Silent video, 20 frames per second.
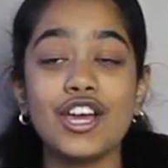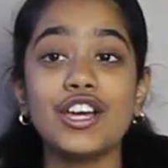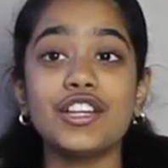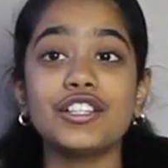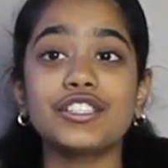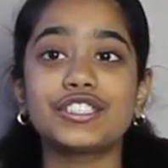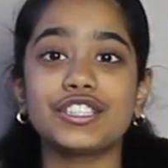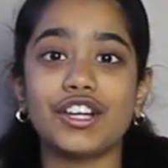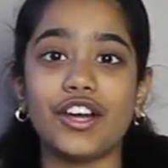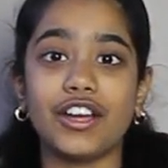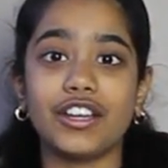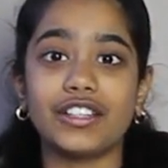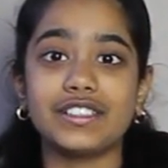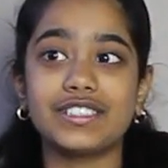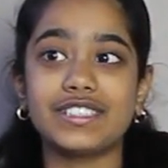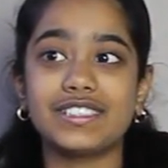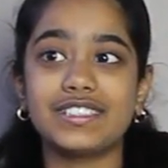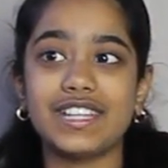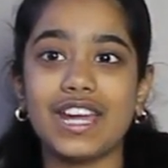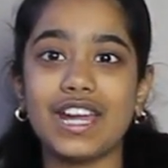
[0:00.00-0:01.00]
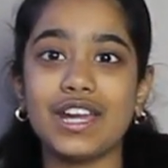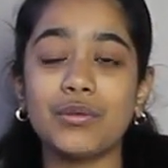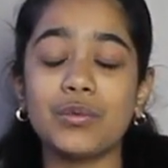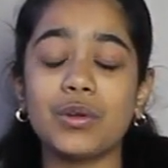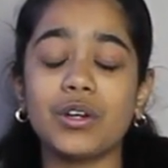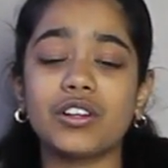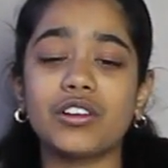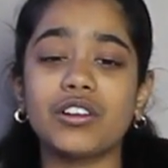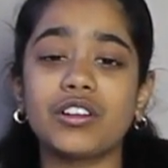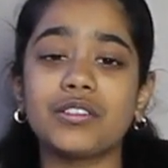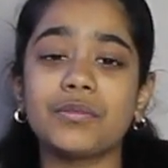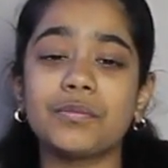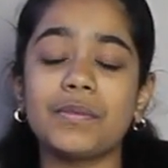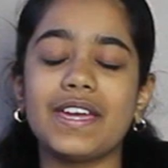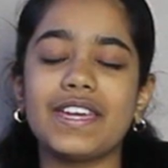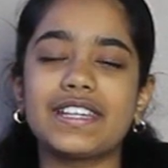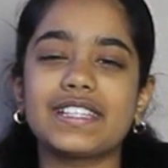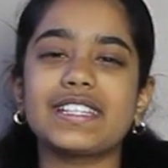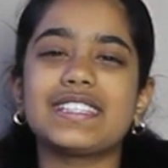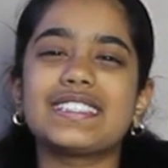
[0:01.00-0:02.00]
So today we are going to
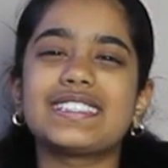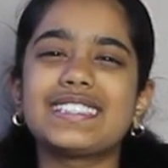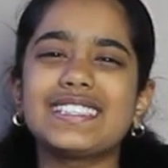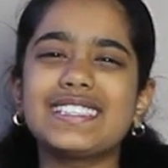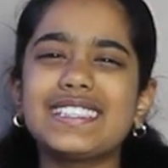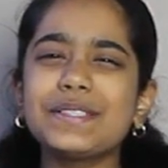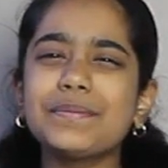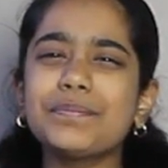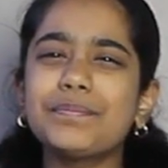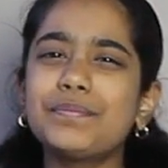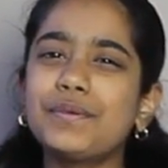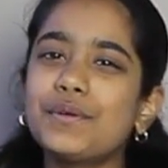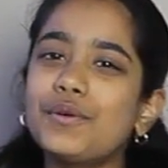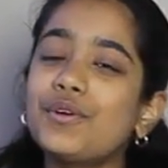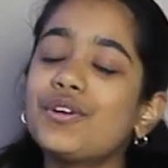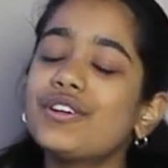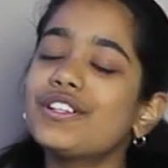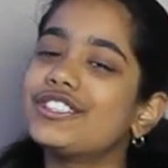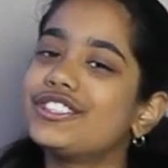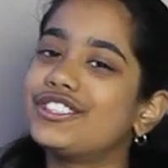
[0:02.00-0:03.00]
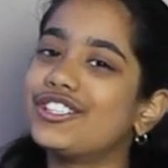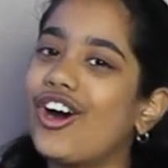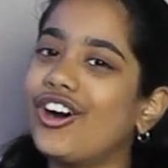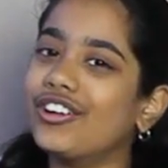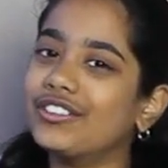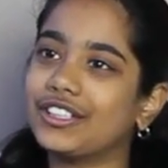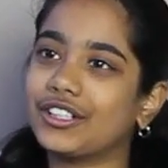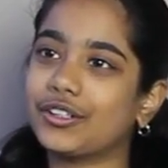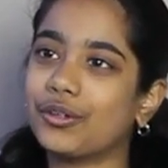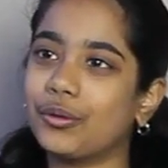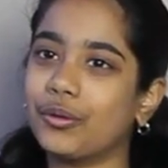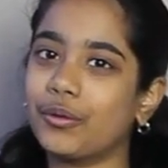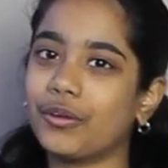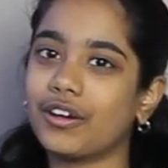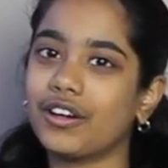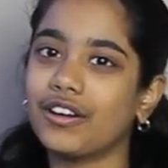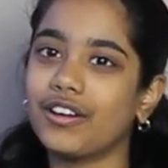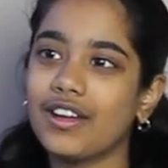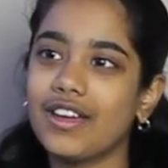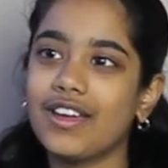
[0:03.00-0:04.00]
make simple doll
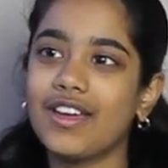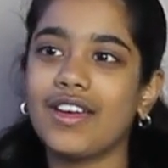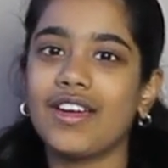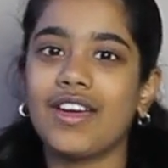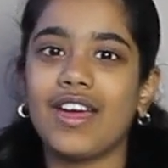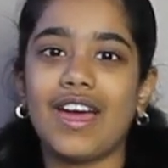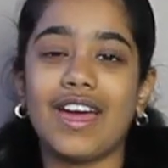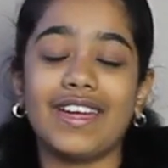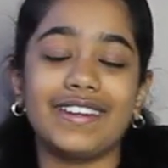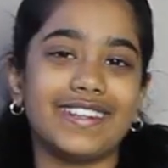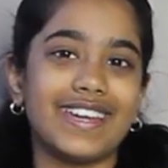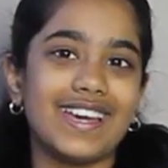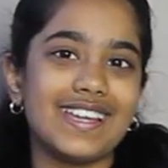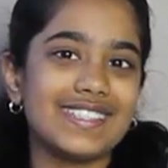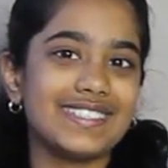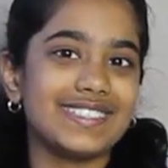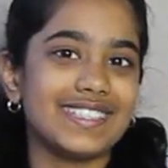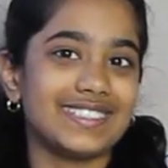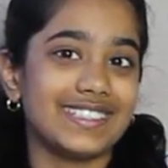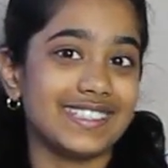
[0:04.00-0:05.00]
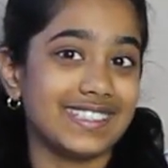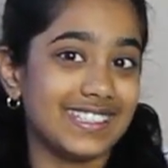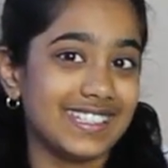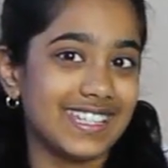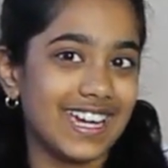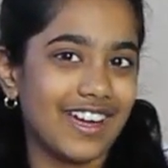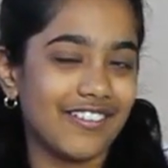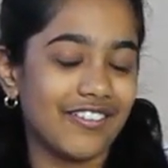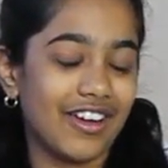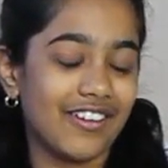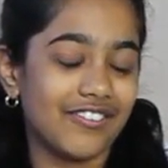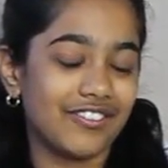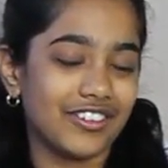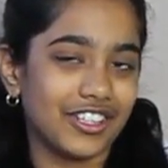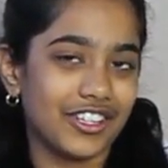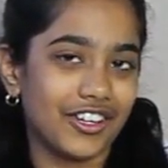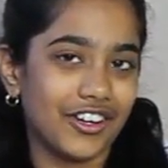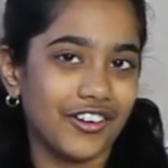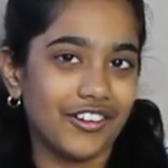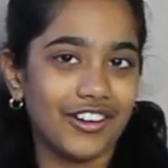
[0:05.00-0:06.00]
decor. And yes, it's a DIY
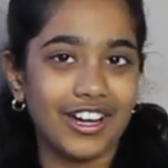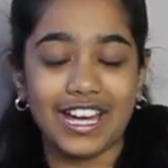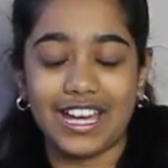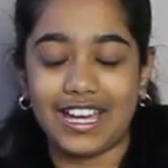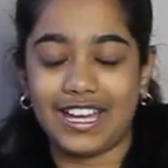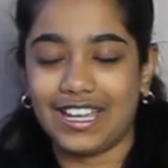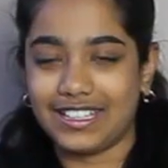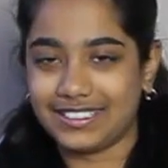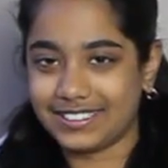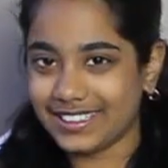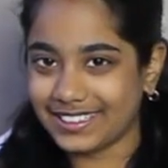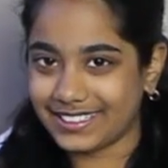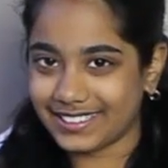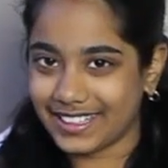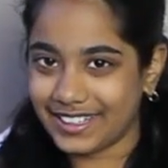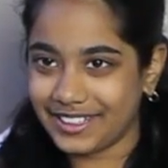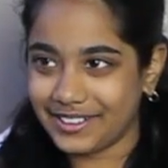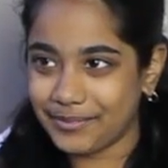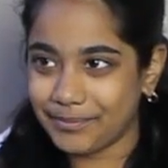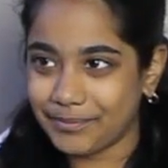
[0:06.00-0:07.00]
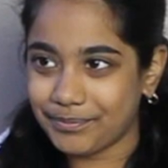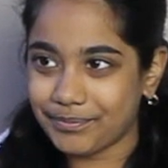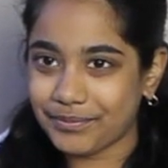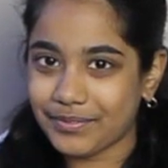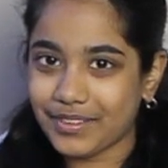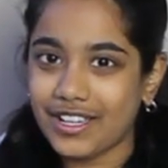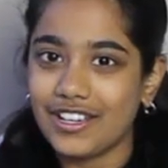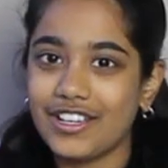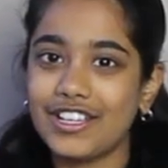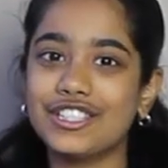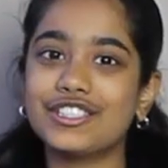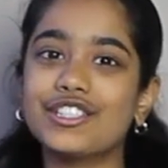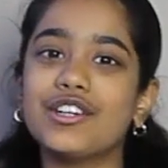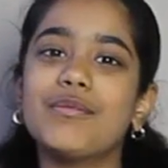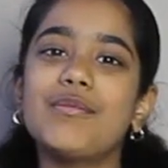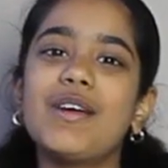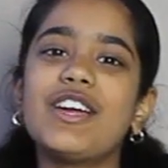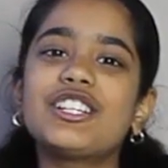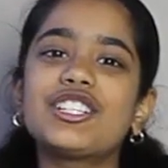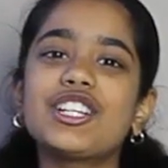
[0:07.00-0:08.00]
video, as I said. So
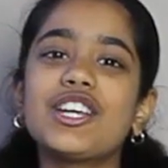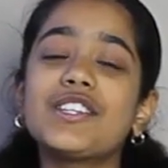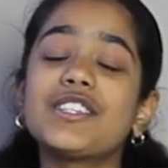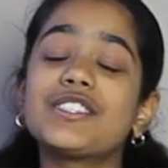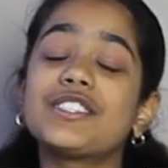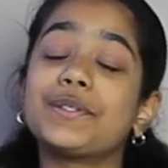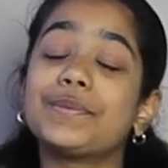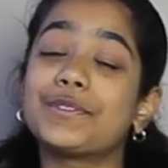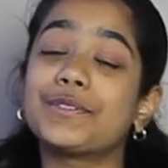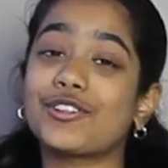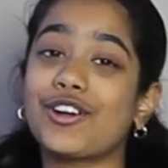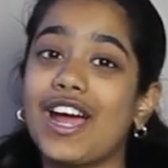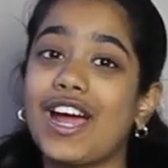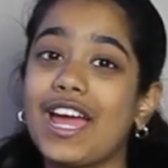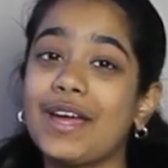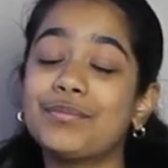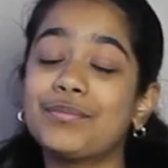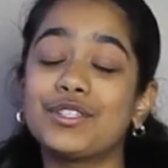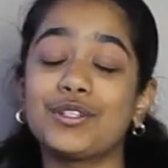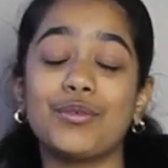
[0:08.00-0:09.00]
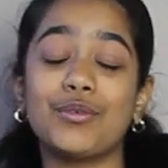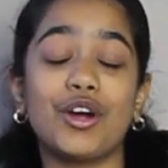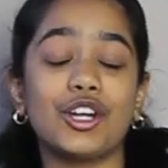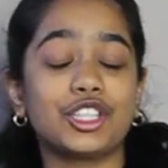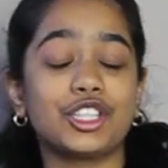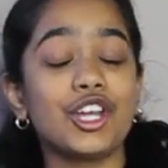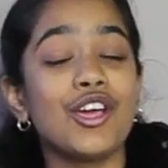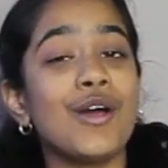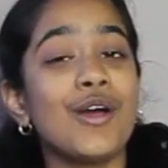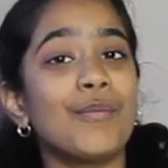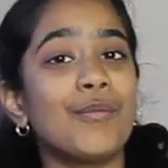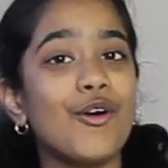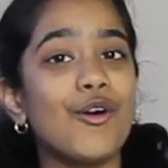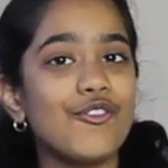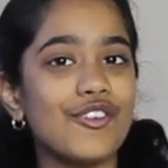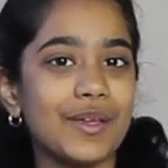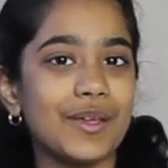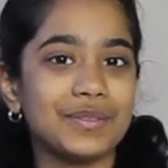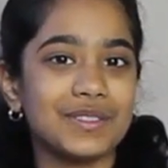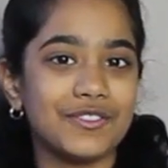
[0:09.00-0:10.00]
make sure to subscribe to watch more
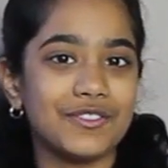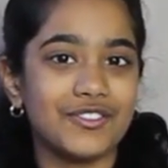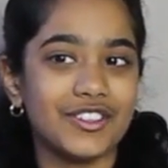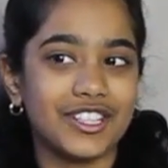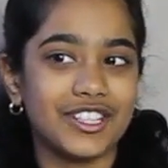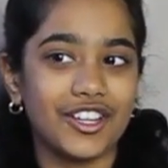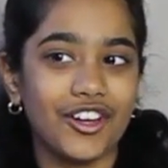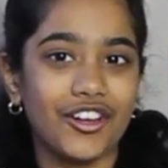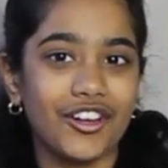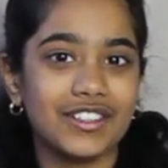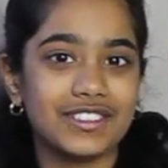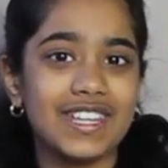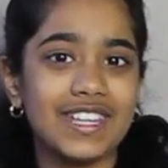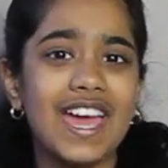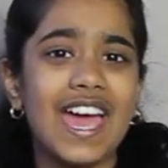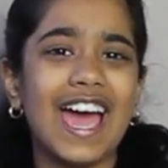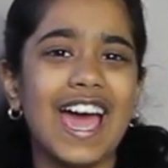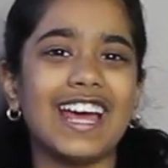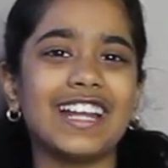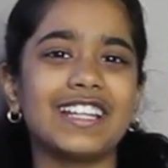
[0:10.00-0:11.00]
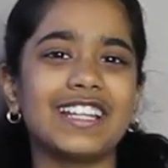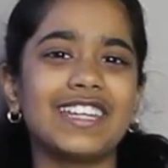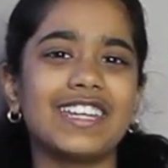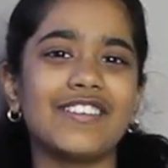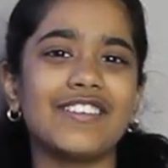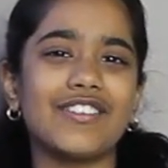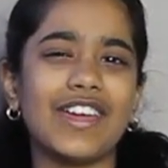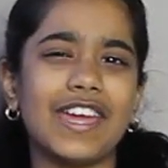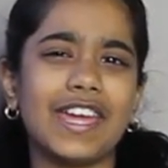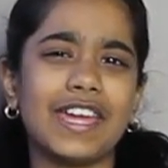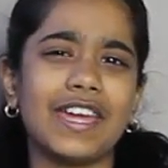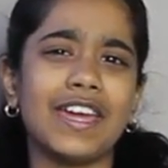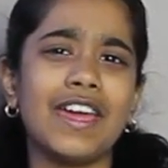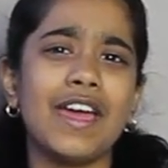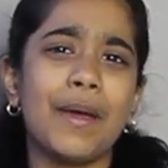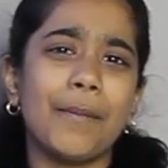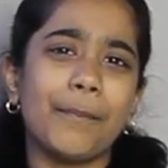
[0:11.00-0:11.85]
fabsome videos and give a